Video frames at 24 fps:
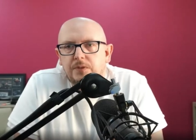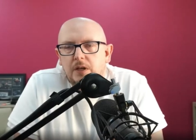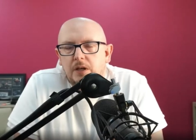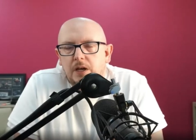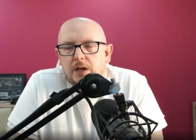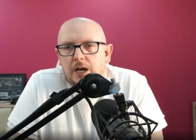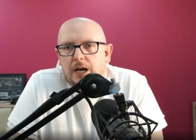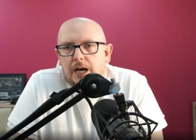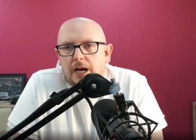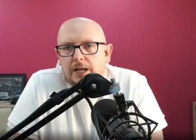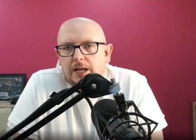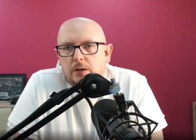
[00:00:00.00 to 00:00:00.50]

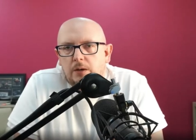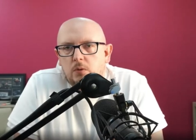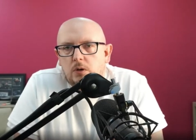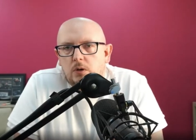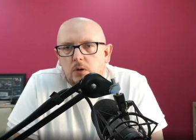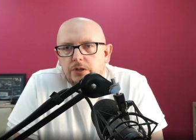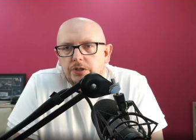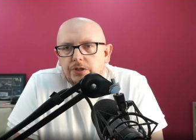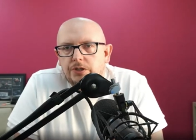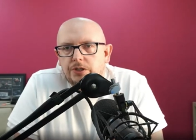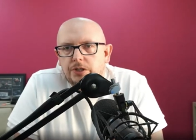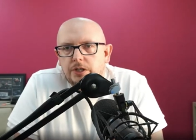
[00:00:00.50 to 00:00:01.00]
And it
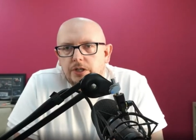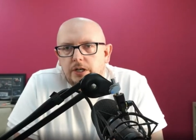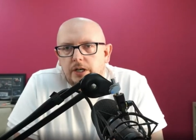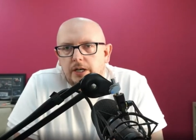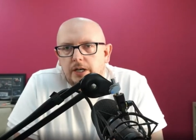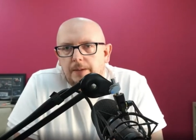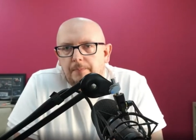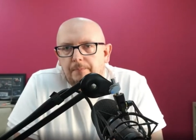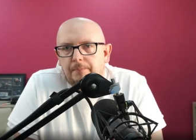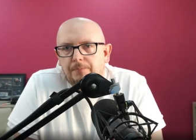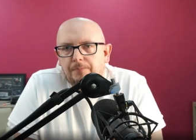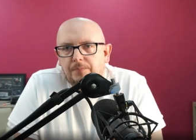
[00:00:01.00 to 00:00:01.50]
was
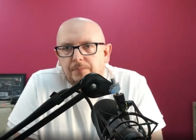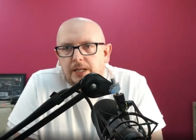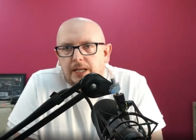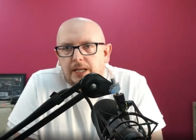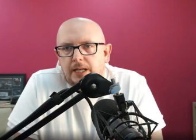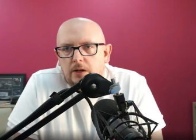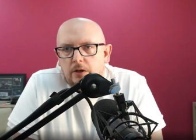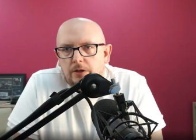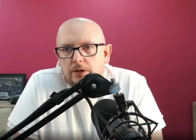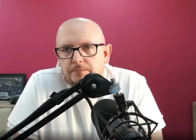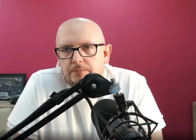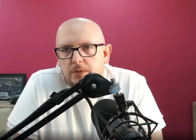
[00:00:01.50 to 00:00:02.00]
um,
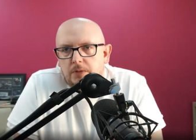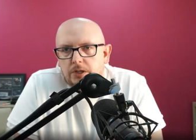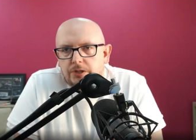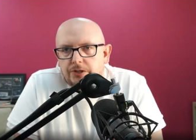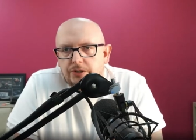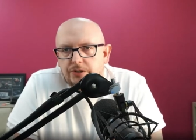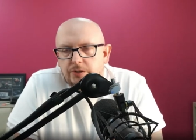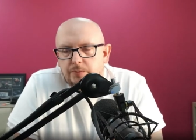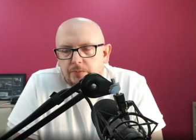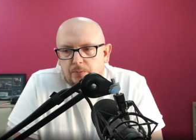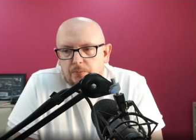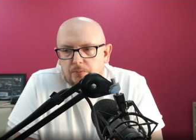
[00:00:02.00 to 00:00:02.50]
Elon
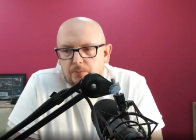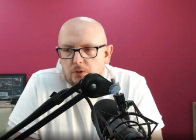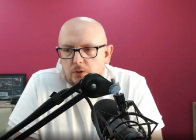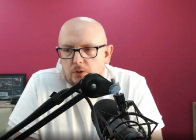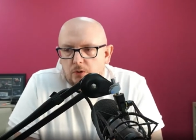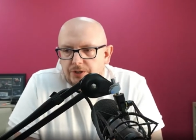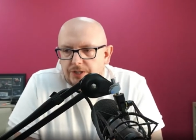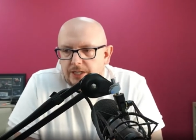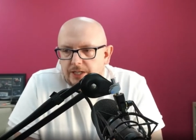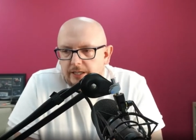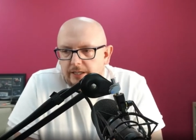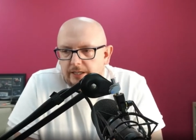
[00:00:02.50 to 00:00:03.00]
Musk
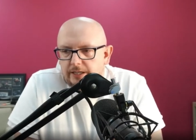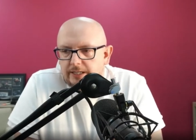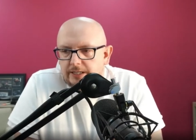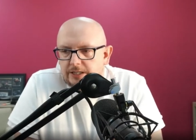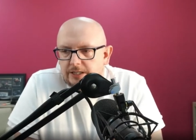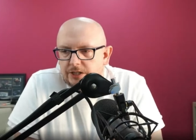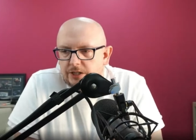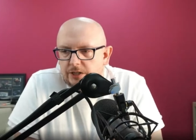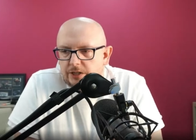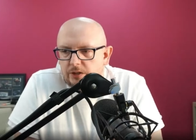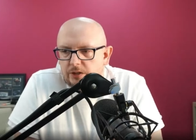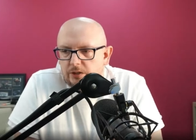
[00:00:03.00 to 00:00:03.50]
brought it
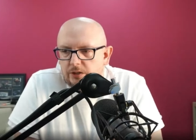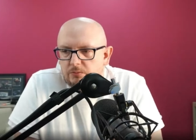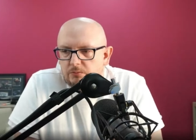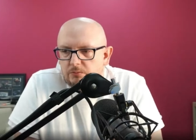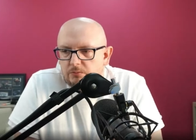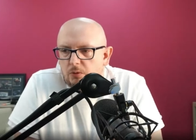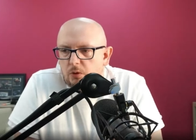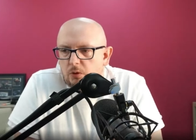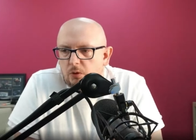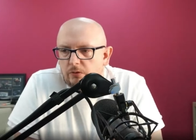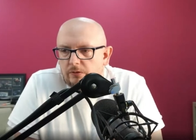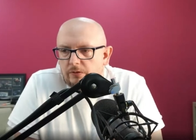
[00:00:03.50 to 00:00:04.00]
into
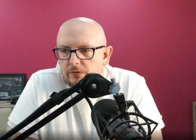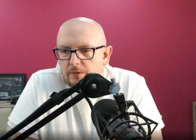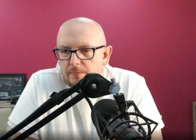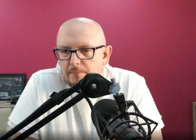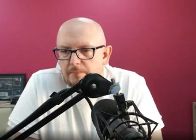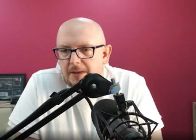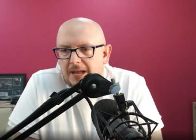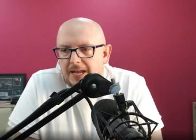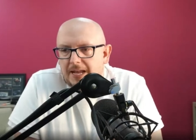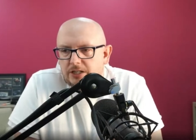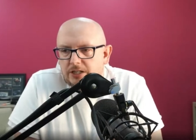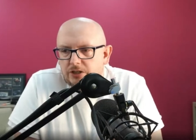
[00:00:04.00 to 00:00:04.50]
more of a
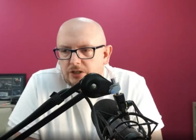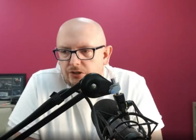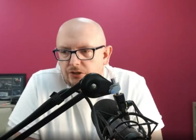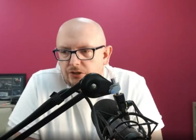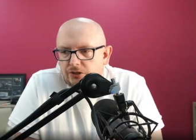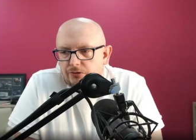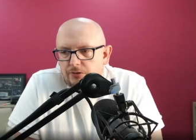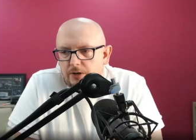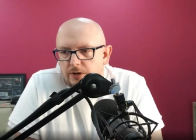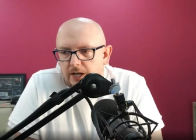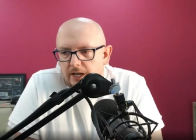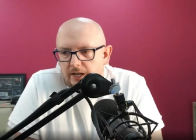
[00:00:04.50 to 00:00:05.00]

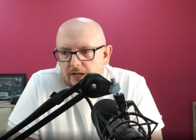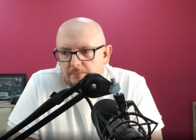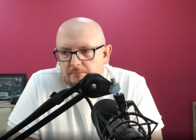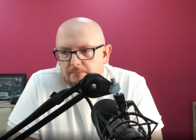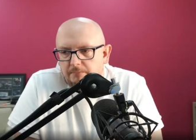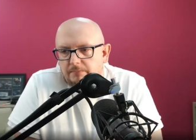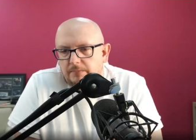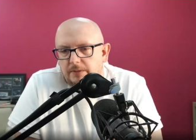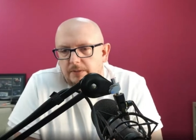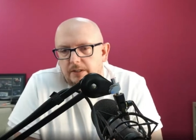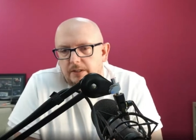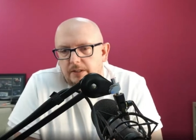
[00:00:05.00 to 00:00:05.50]

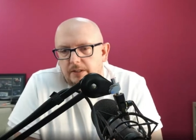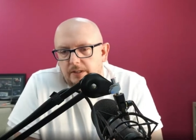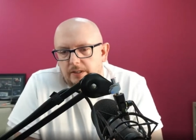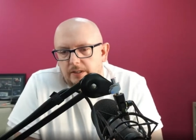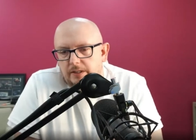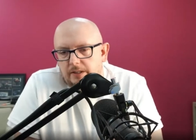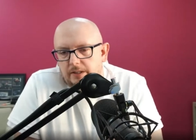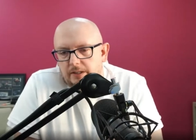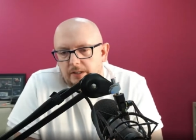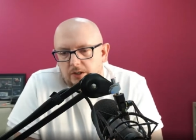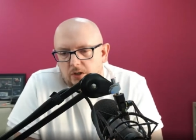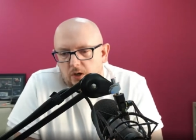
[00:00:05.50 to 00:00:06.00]
mainstream
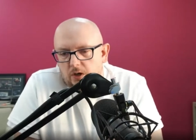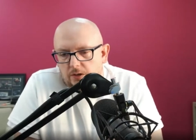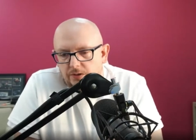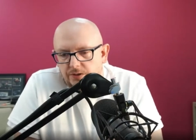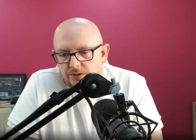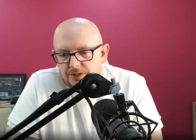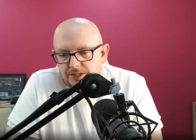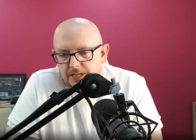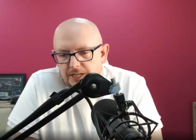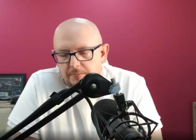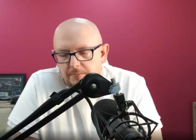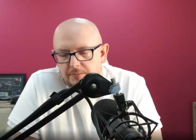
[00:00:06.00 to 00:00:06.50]

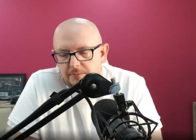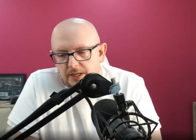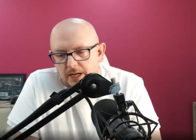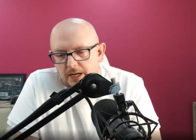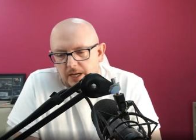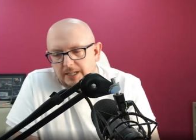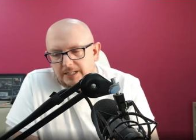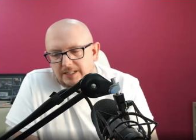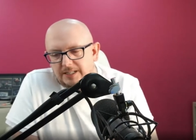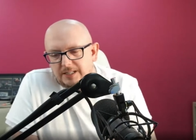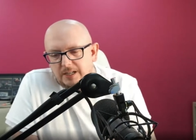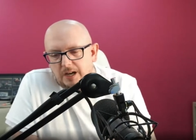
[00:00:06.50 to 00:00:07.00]
concept,
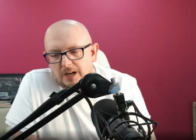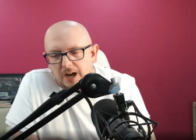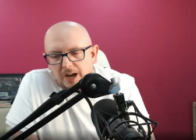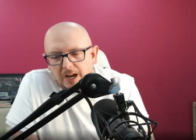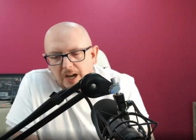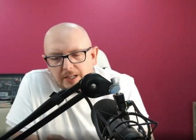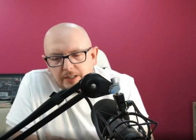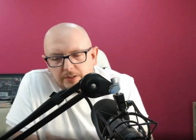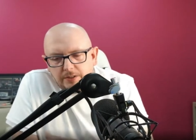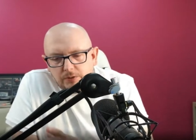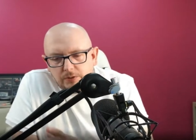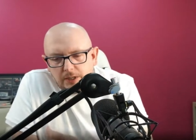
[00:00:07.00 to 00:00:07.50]
and it's
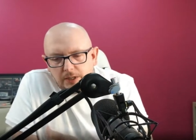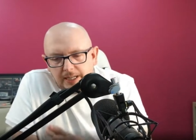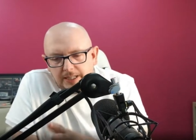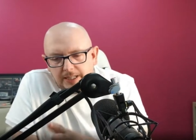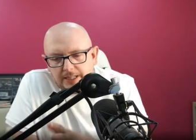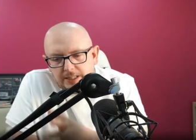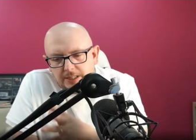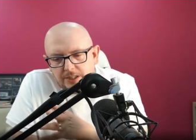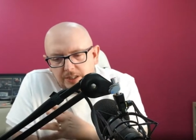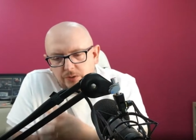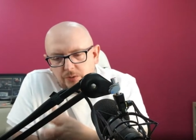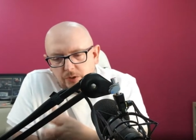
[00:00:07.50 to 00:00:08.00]
kind of
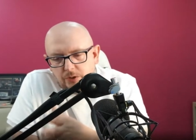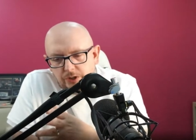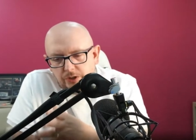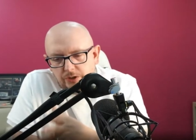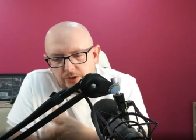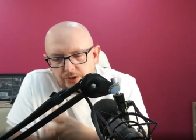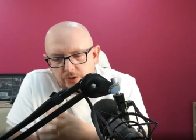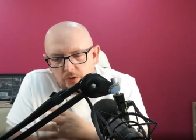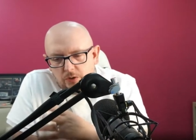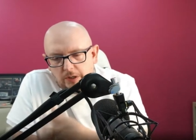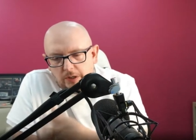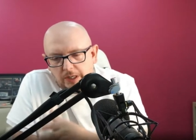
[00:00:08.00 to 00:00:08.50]
related to what you're
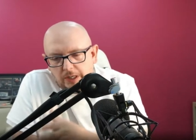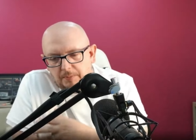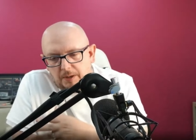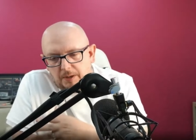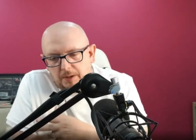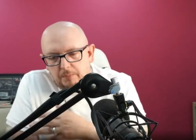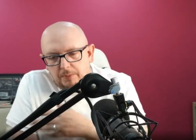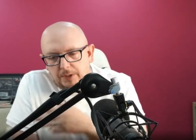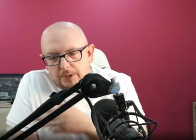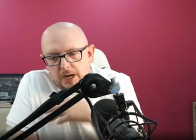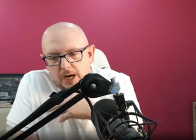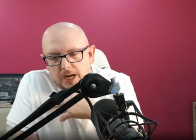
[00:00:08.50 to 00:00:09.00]
talking
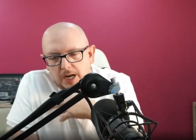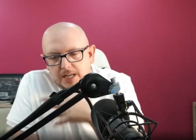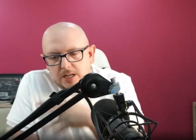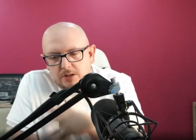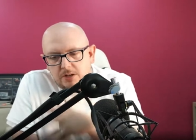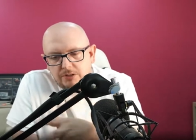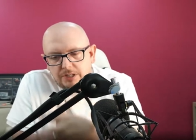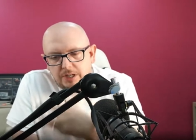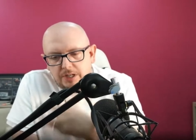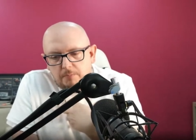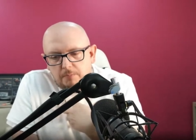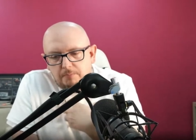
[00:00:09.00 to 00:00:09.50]
about, but I
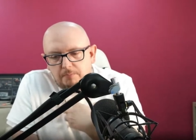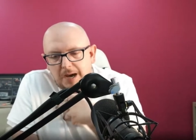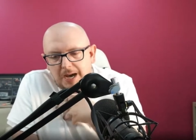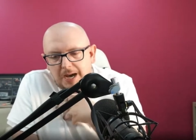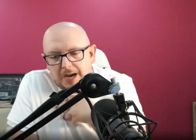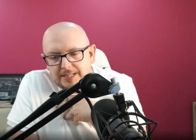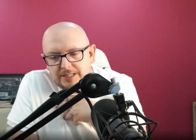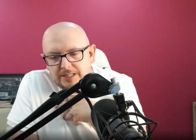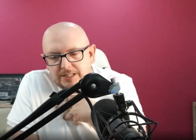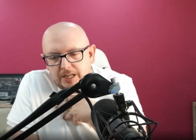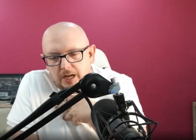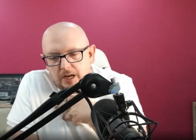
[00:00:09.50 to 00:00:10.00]
use it on
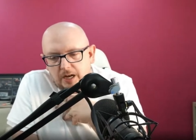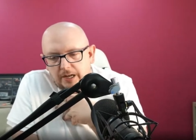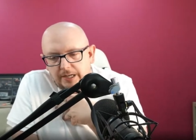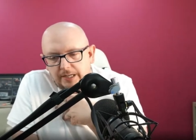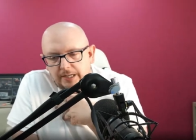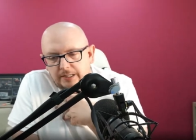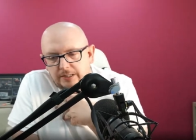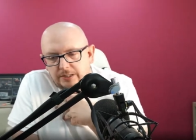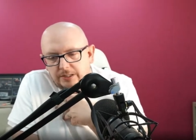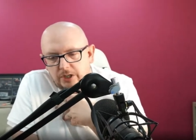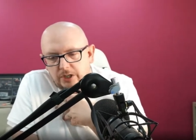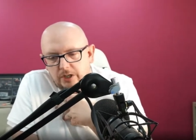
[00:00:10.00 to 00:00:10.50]
my side
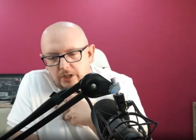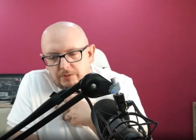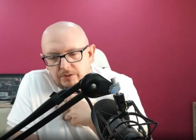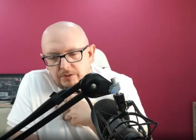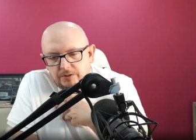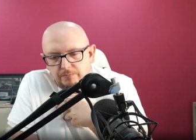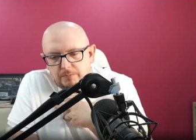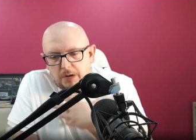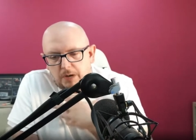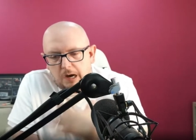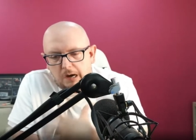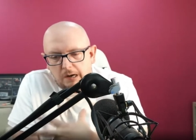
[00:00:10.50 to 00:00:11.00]
in terms of
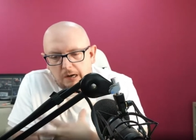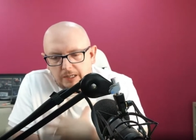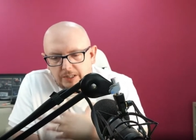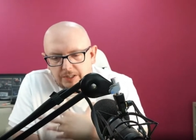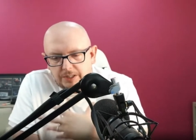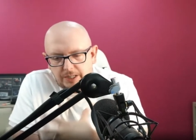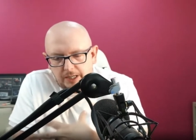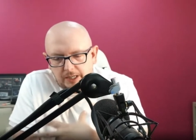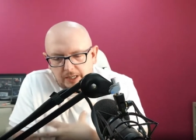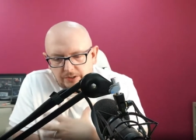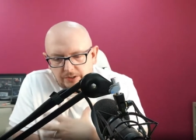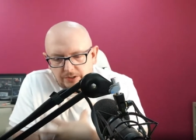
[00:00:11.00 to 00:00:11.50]

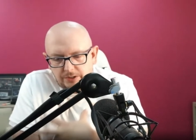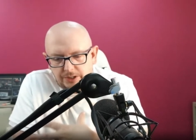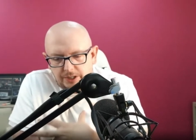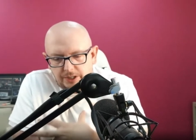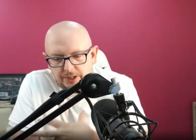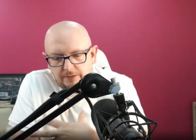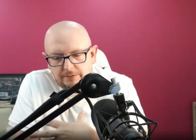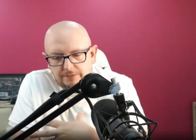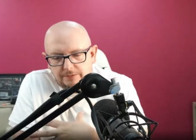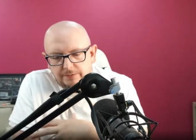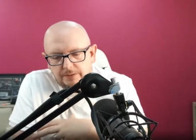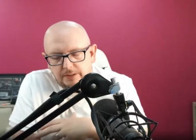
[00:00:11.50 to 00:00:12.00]
marketing and
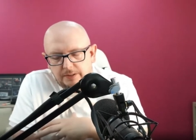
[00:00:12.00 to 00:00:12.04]
stuff,